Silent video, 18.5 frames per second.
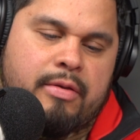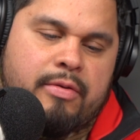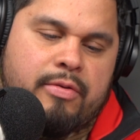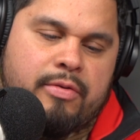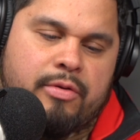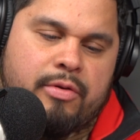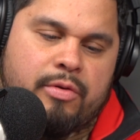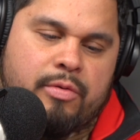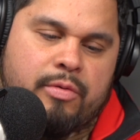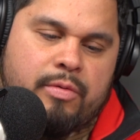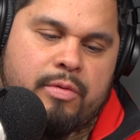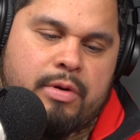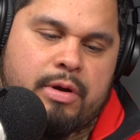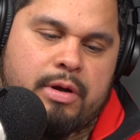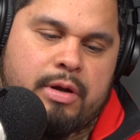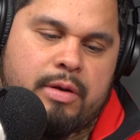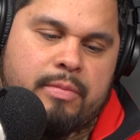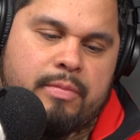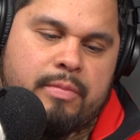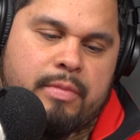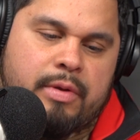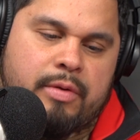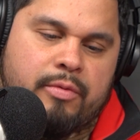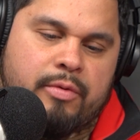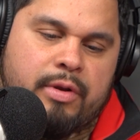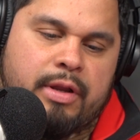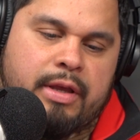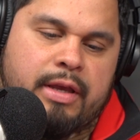So it
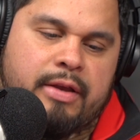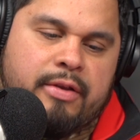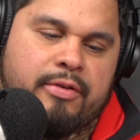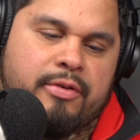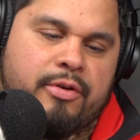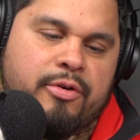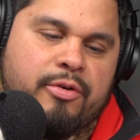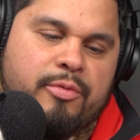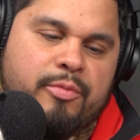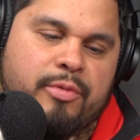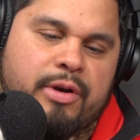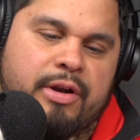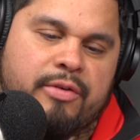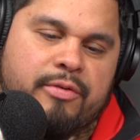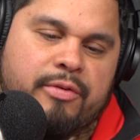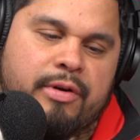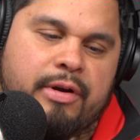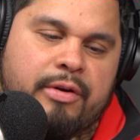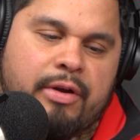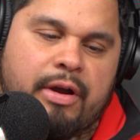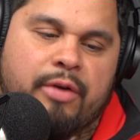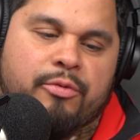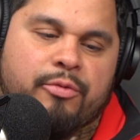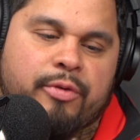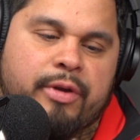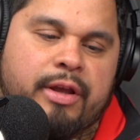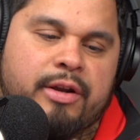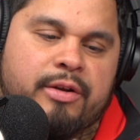really hits home whenever I
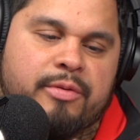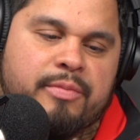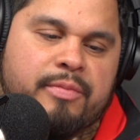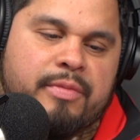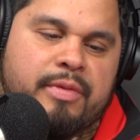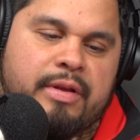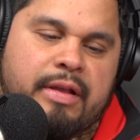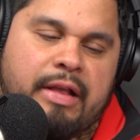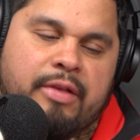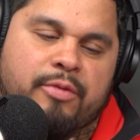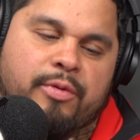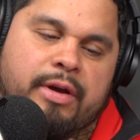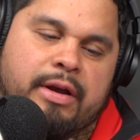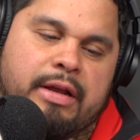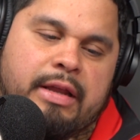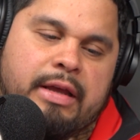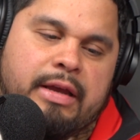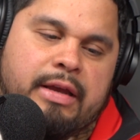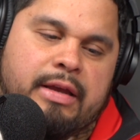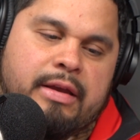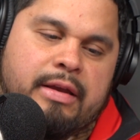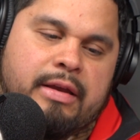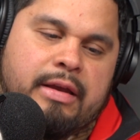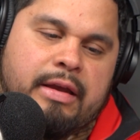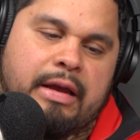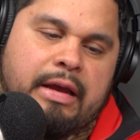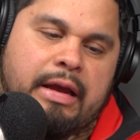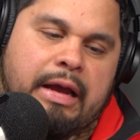read them. And that's why I
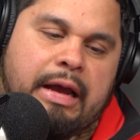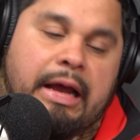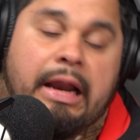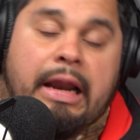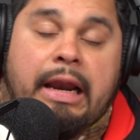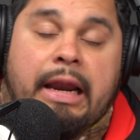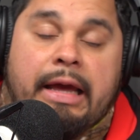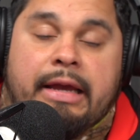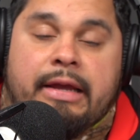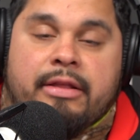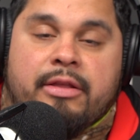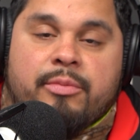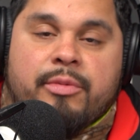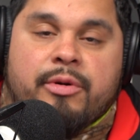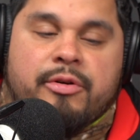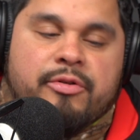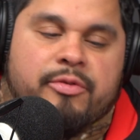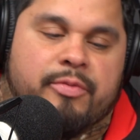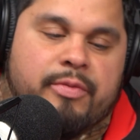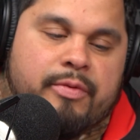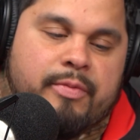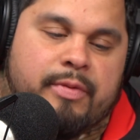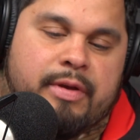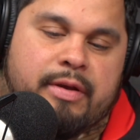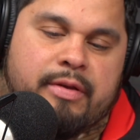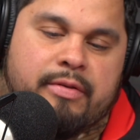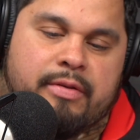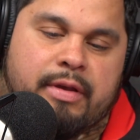like it the most, just
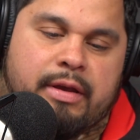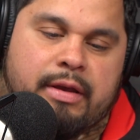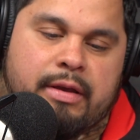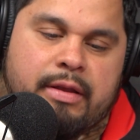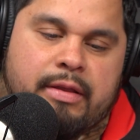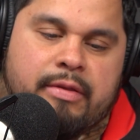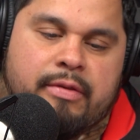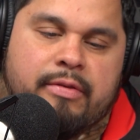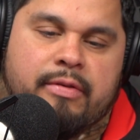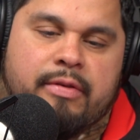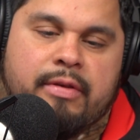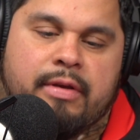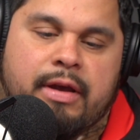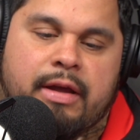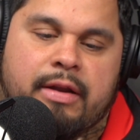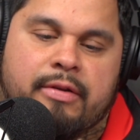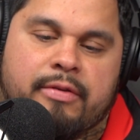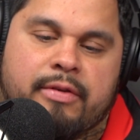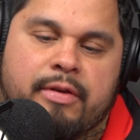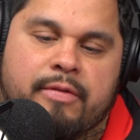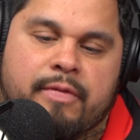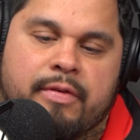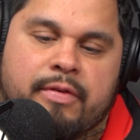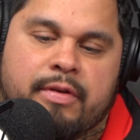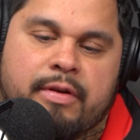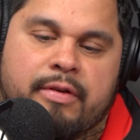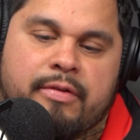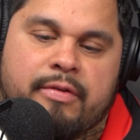because like this is the kind of stuff
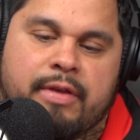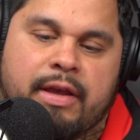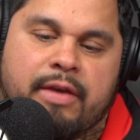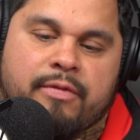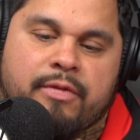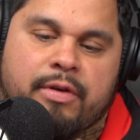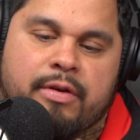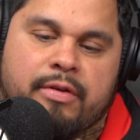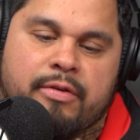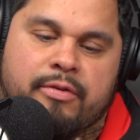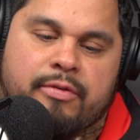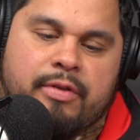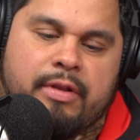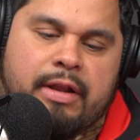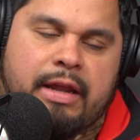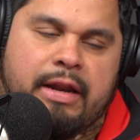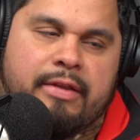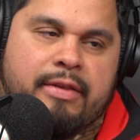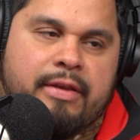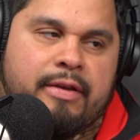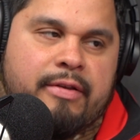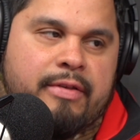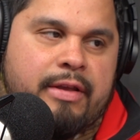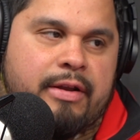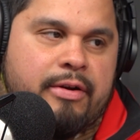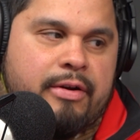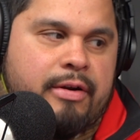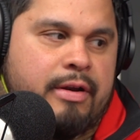that's going to save you, because there's a lot of things
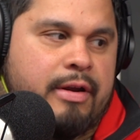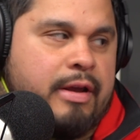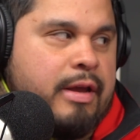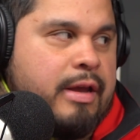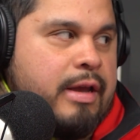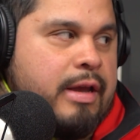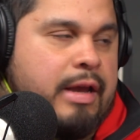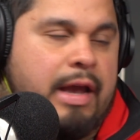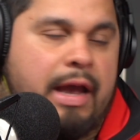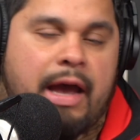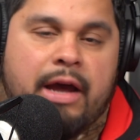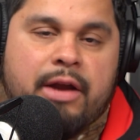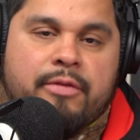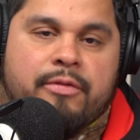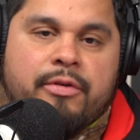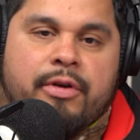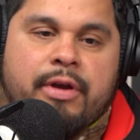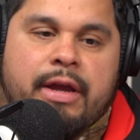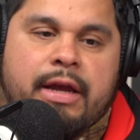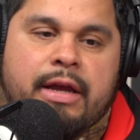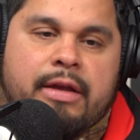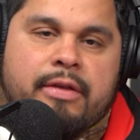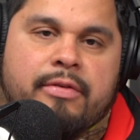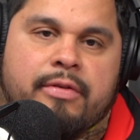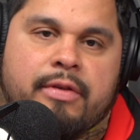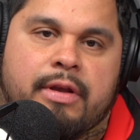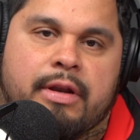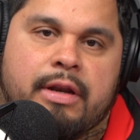that are out of your
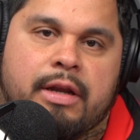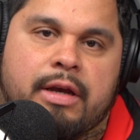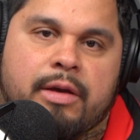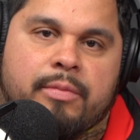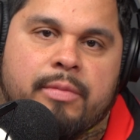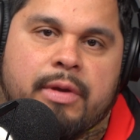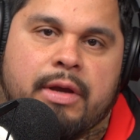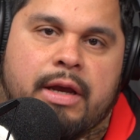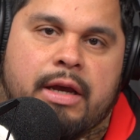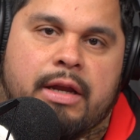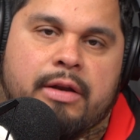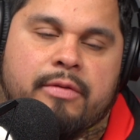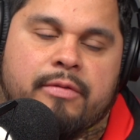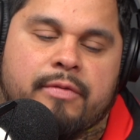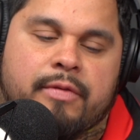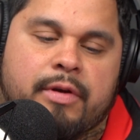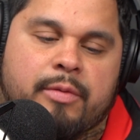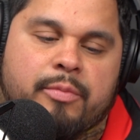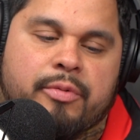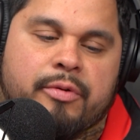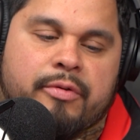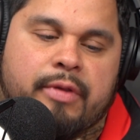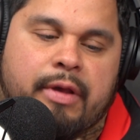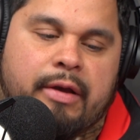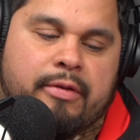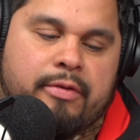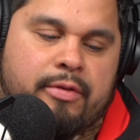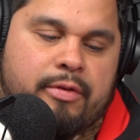hands, and it kind of
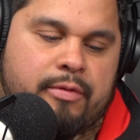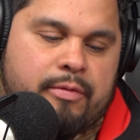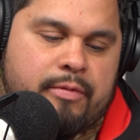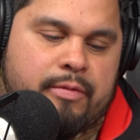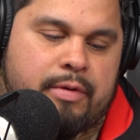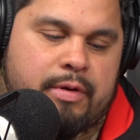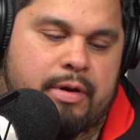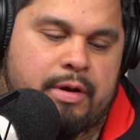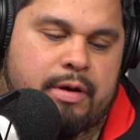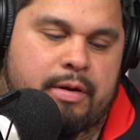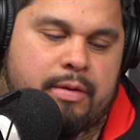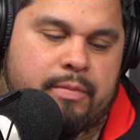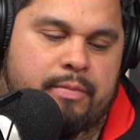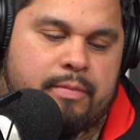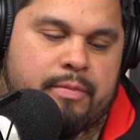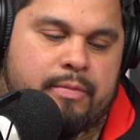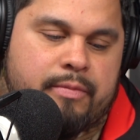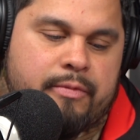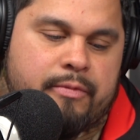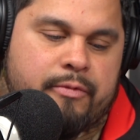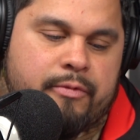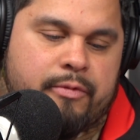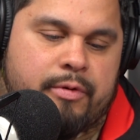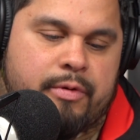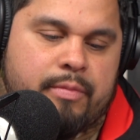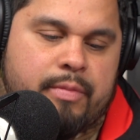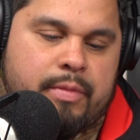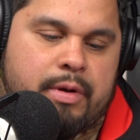protects you
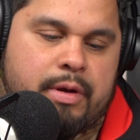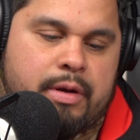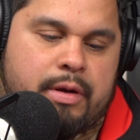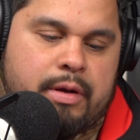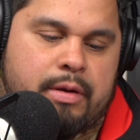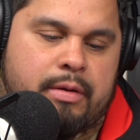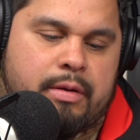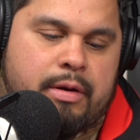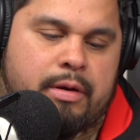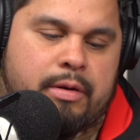from